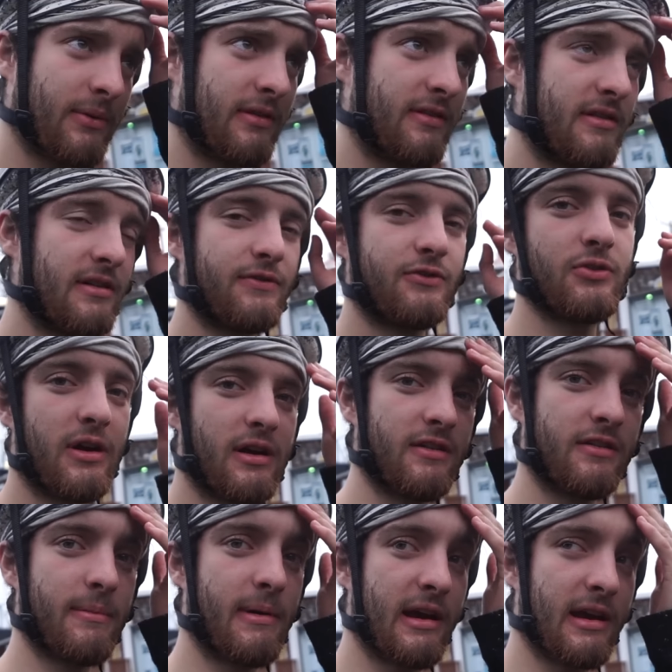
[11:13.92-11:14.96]
So we still have two
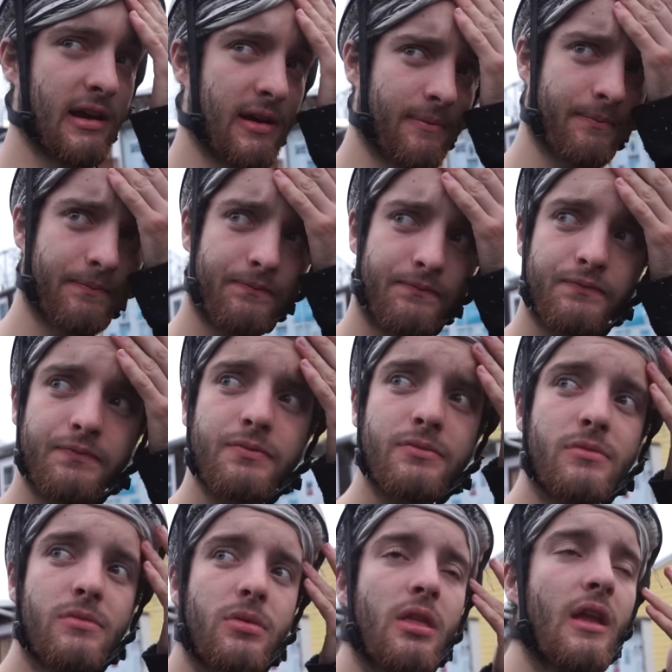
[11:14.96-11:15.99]
hours of biking.
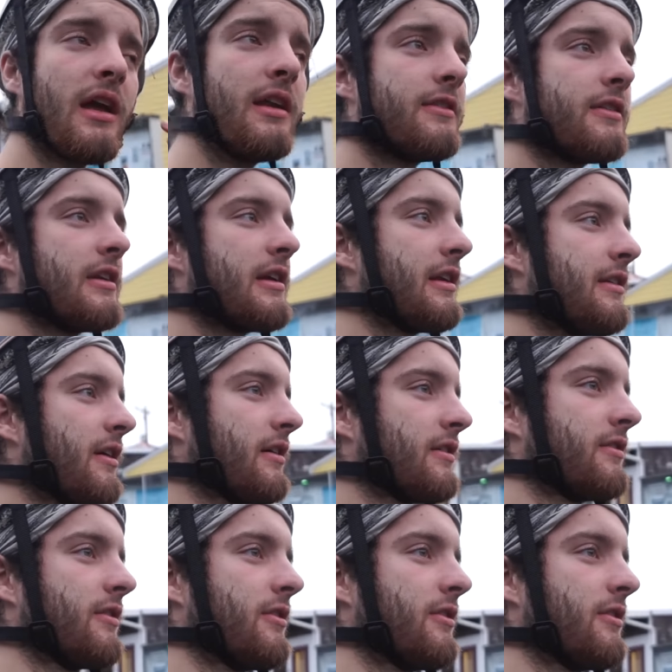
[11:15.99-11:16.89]
It's gonna get dark